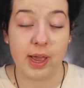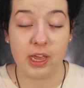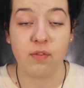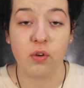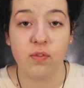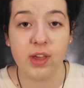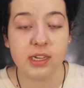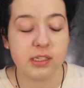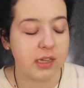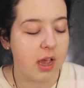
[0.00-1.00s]
by Cover
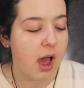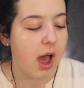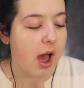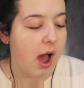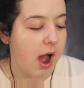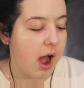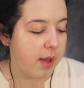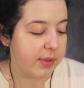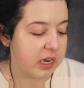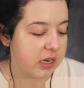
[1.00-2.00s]
FX.
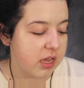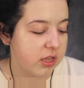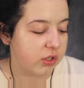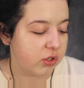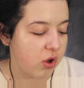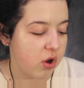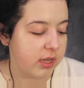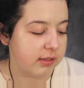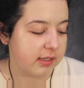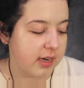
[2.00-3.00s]
I'm an idiot, so
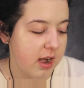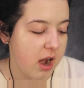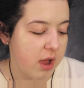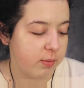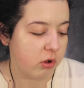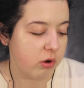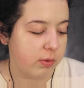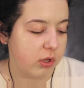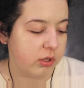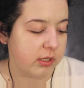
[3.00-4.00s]
instead I'm going to
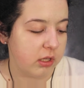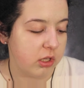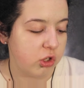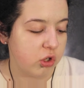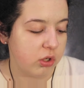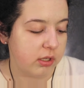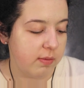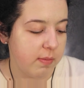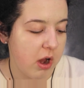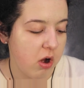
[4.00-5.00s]
be using the
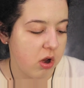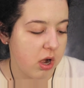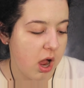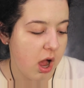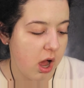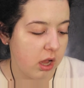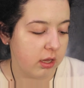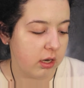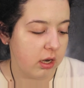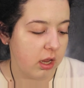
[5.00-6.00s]
Josie Maran
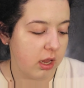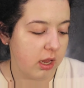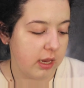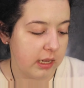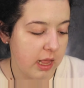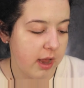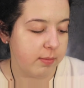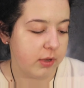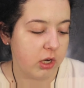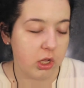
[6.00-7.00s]
Argan
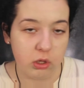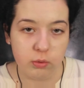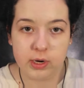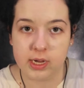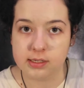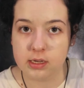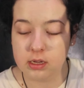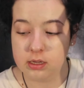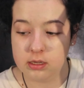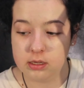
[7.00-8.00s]
Enlightenment
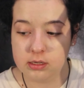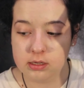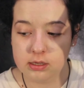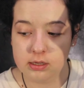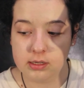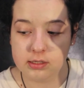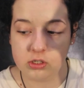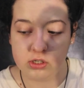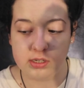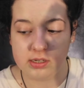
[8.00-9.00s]
Illuminizer.
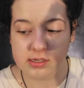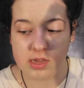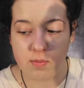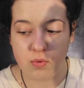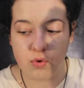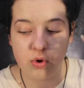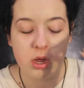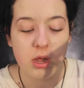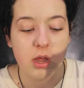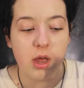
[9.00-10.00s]
It's just in a sample.
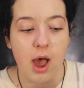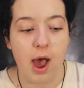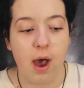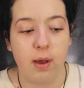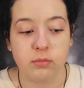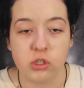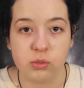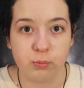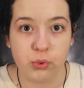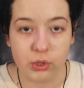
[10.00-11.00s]

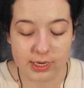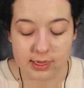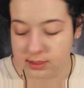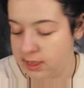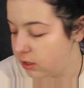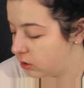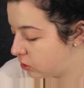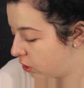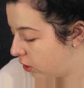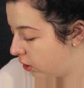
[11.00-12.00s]
Just put in there.
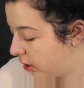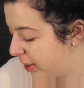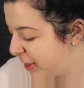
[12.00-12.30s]
So